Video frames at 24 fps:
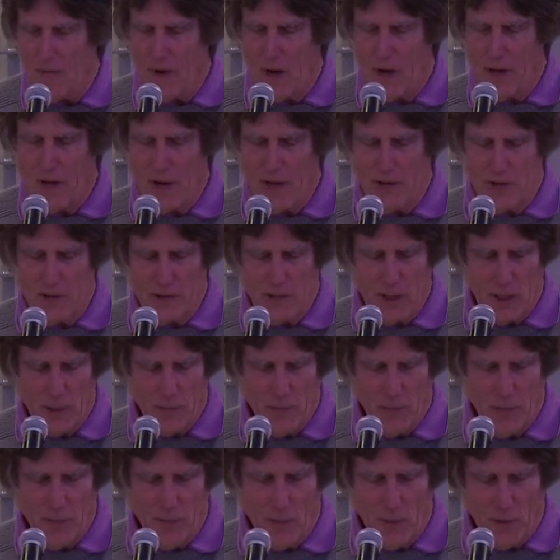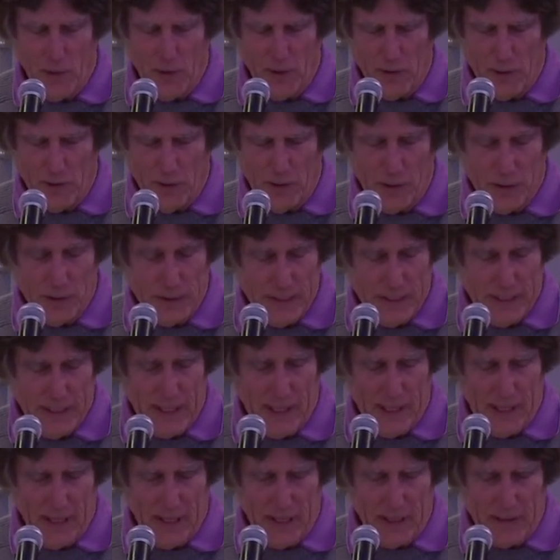Father, I just come before you
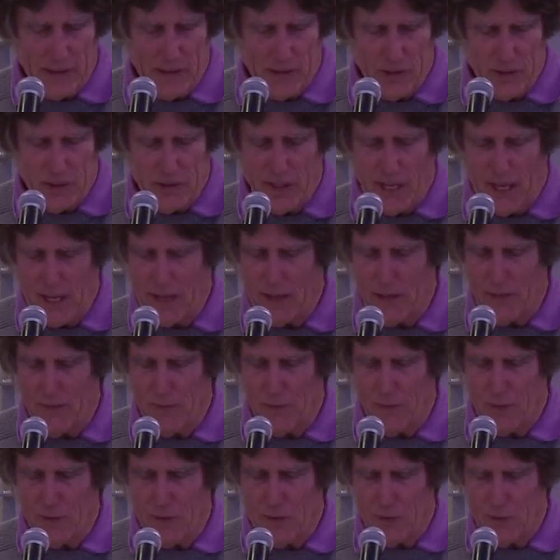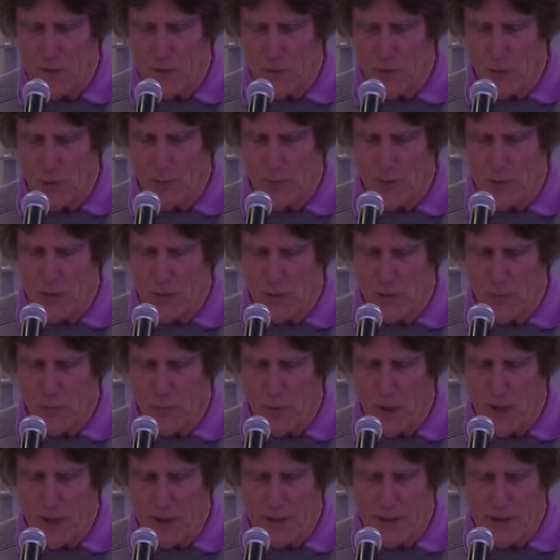today and just thank you for this group that you
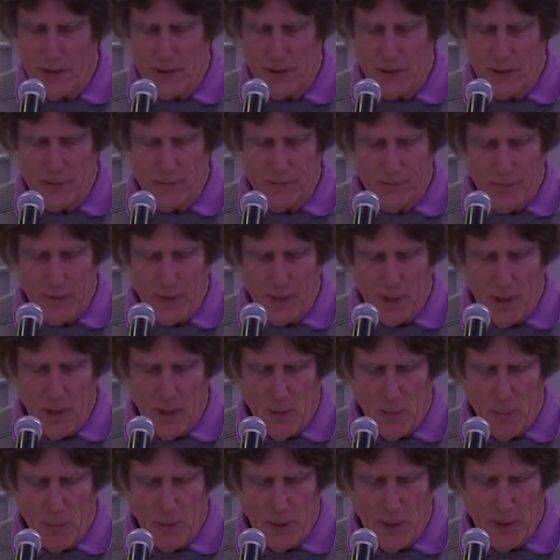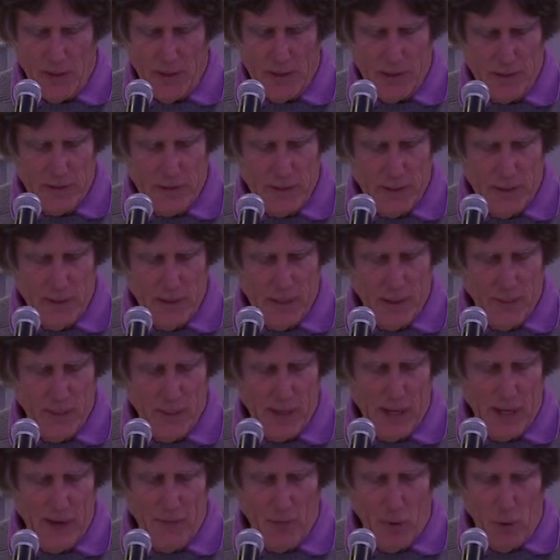brought here. Pray that uh, they
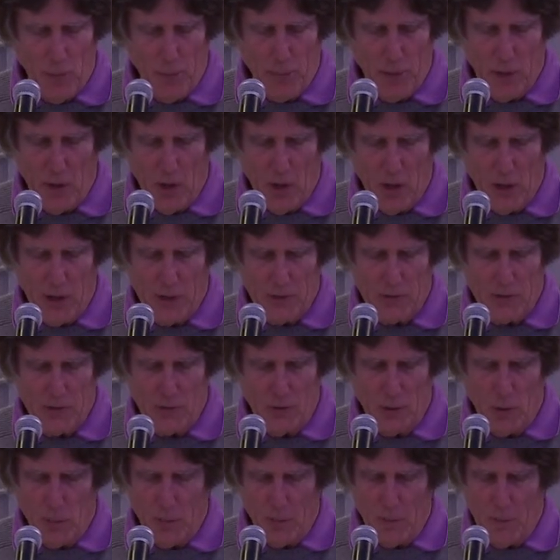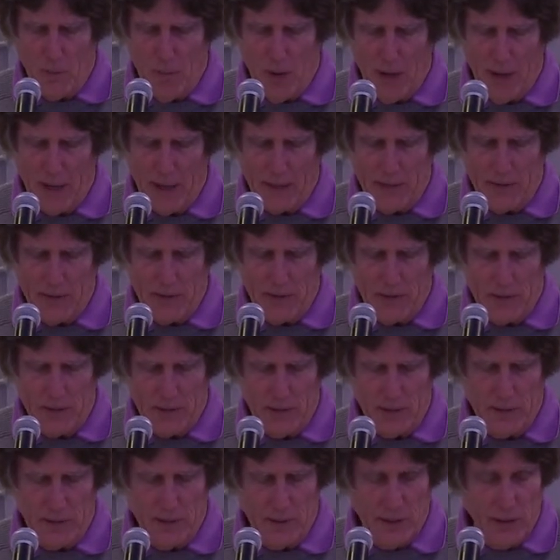would have open hearts and open minds
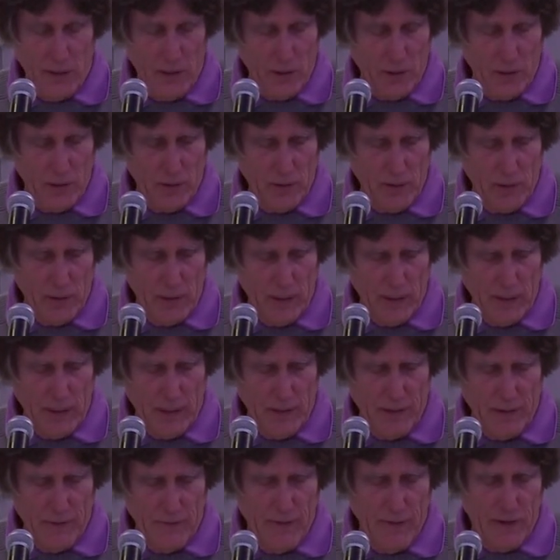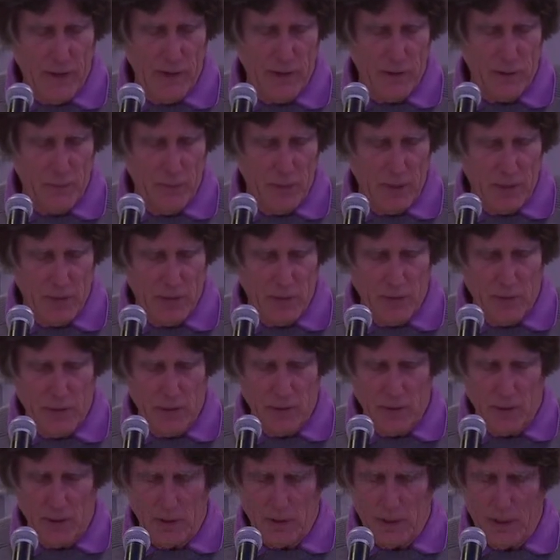to hear uh, the various
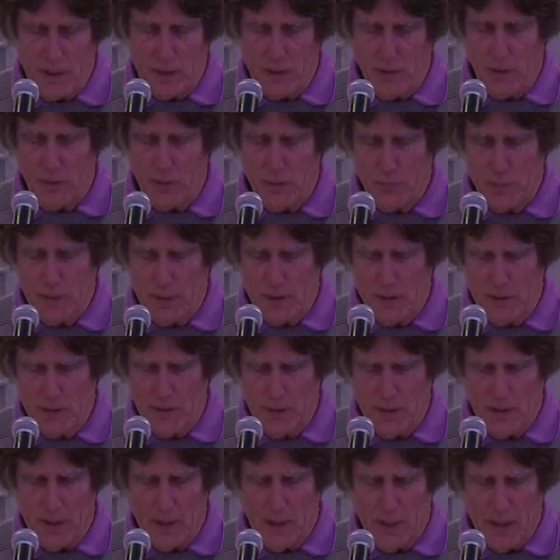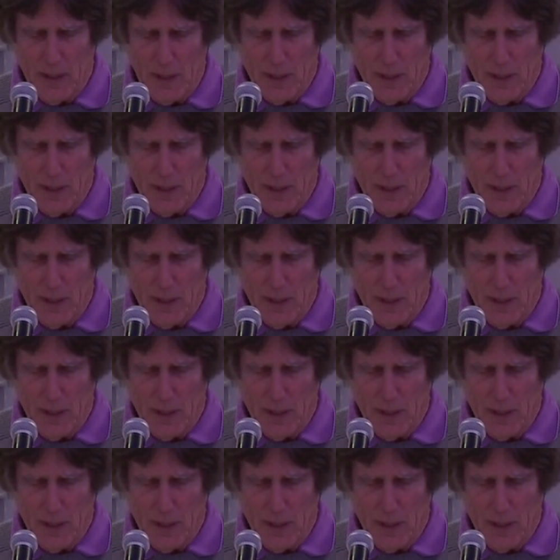ministries, our keynote speaker,